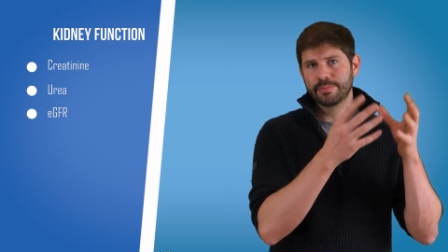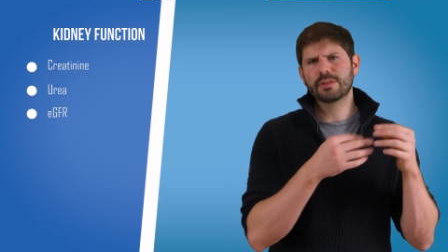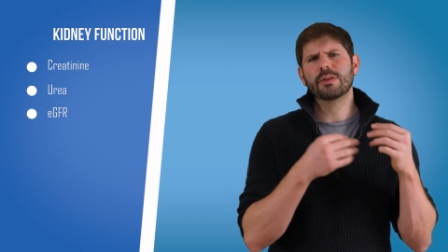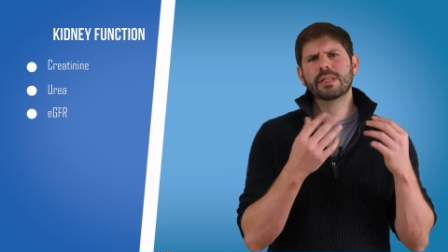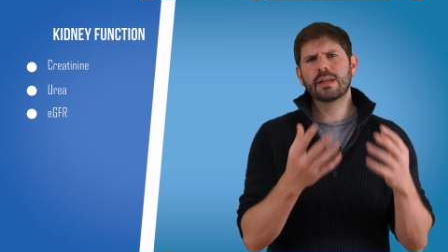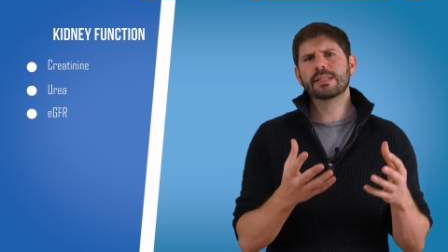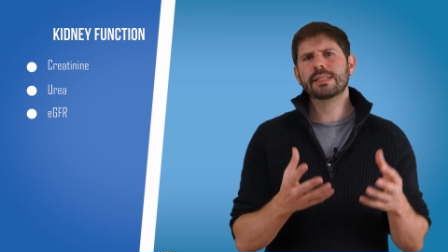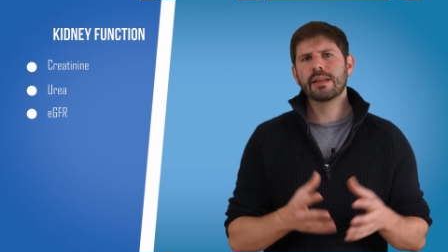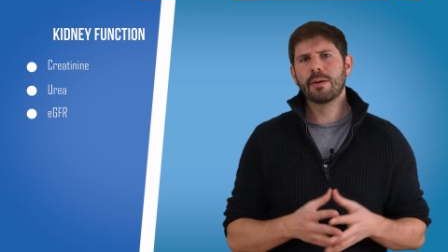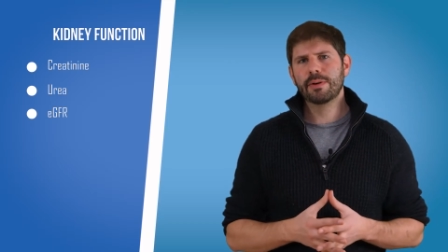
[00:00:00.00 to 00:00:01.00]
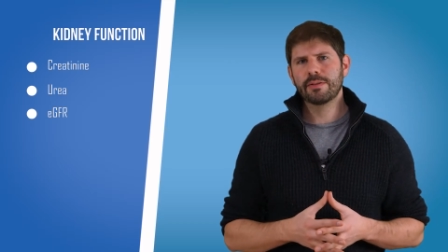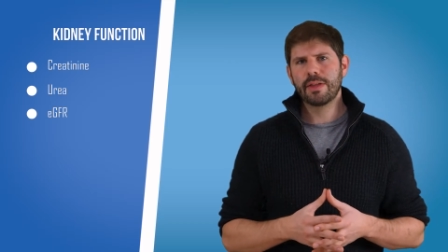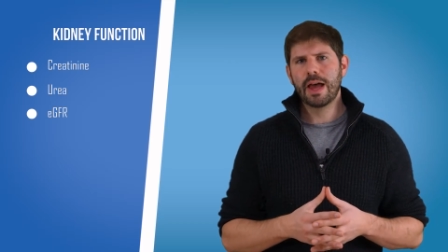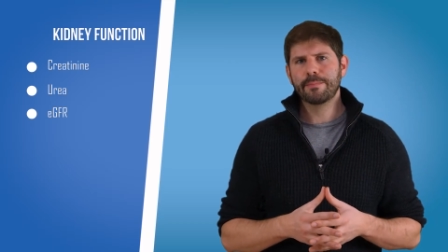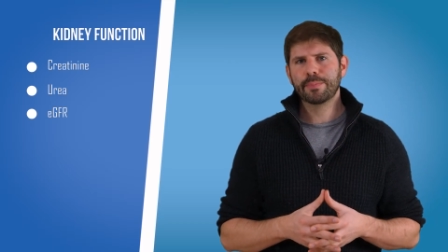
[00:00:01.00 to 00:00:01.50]
So it's a nice example of
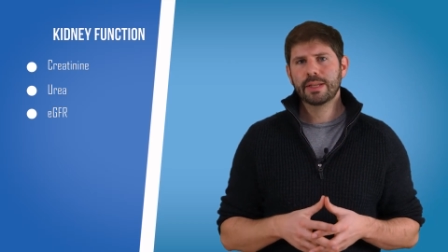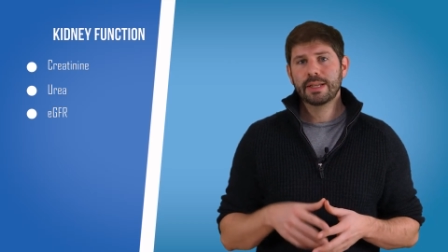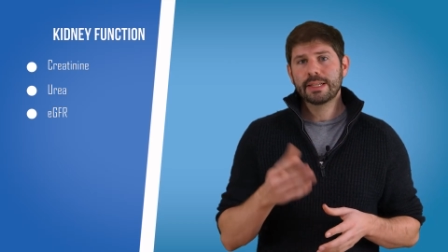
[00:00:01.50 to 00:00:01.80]
that.